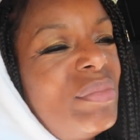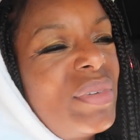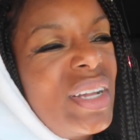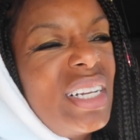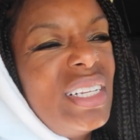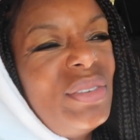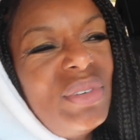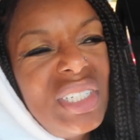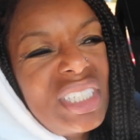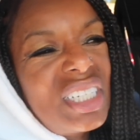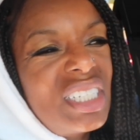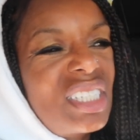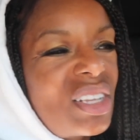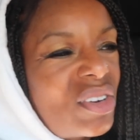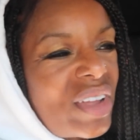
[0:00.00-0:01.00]
But it was
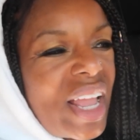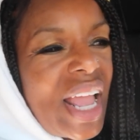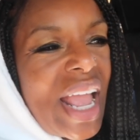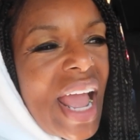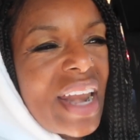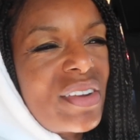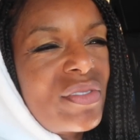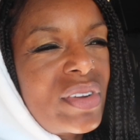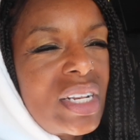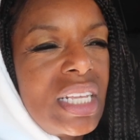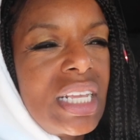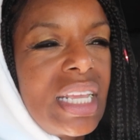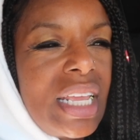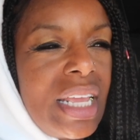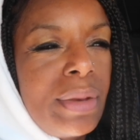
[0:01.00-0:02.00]
just okay. I didn't
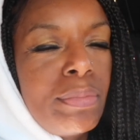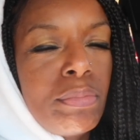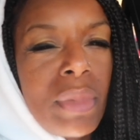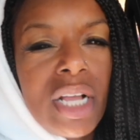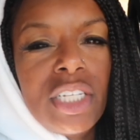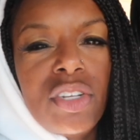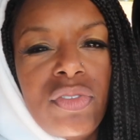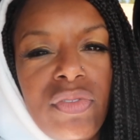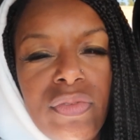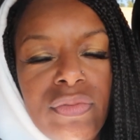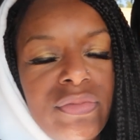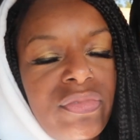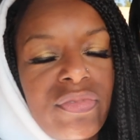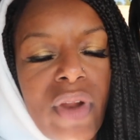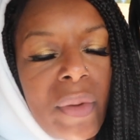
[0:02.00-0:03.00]
really get much
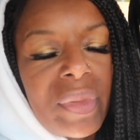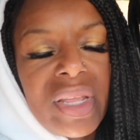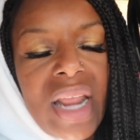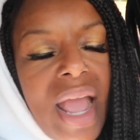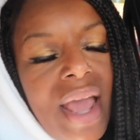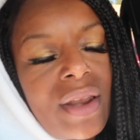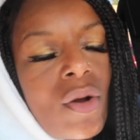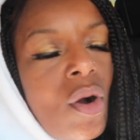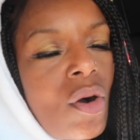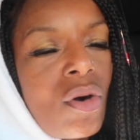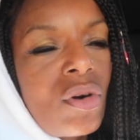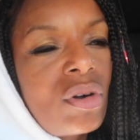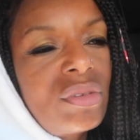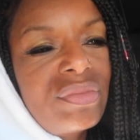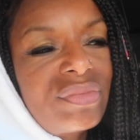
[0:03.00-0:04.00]
from it at
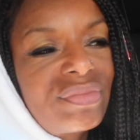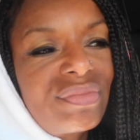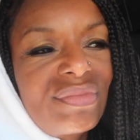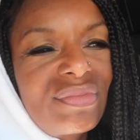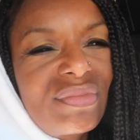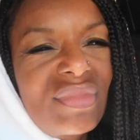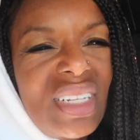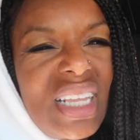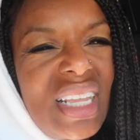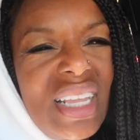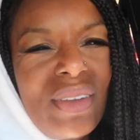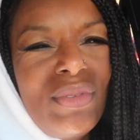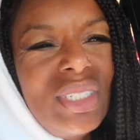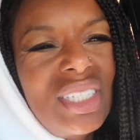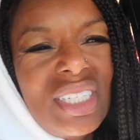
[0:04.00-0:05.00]
all.
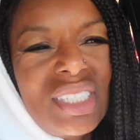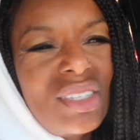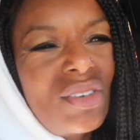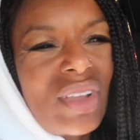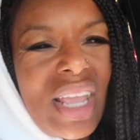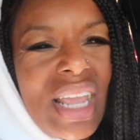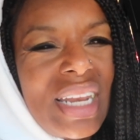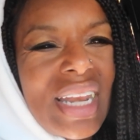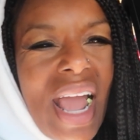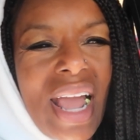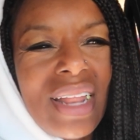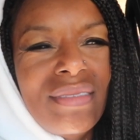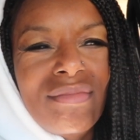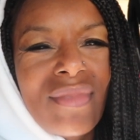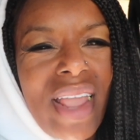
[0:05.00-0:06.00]
It was just okay.
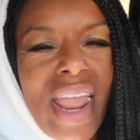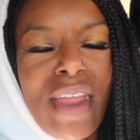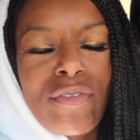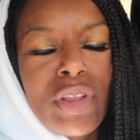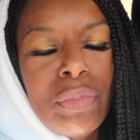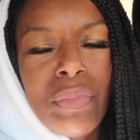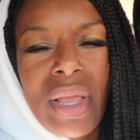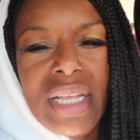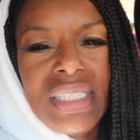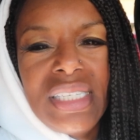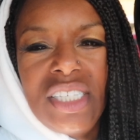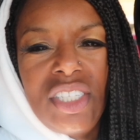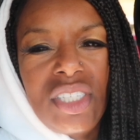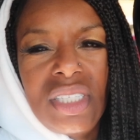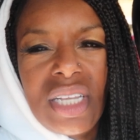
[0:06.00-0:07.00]
Not every
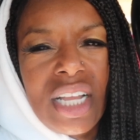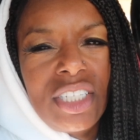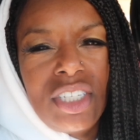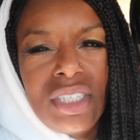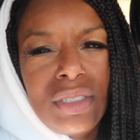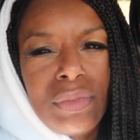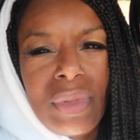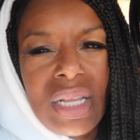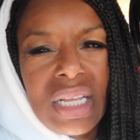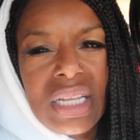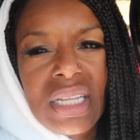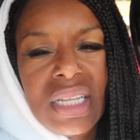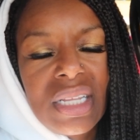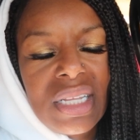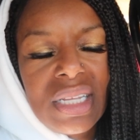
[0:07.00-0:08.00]
message touches
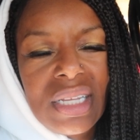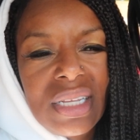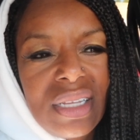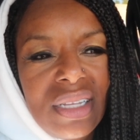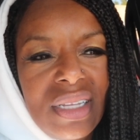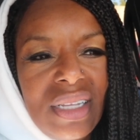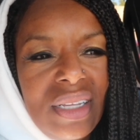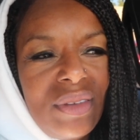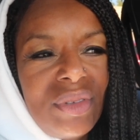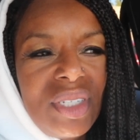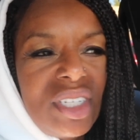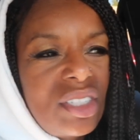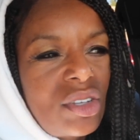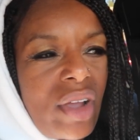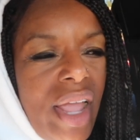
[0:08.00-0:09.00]
me. It
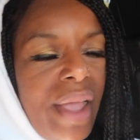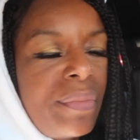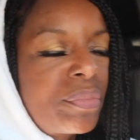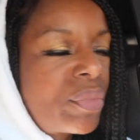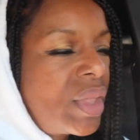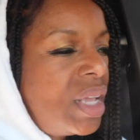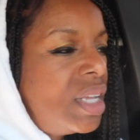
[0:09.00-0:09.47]
was just okay.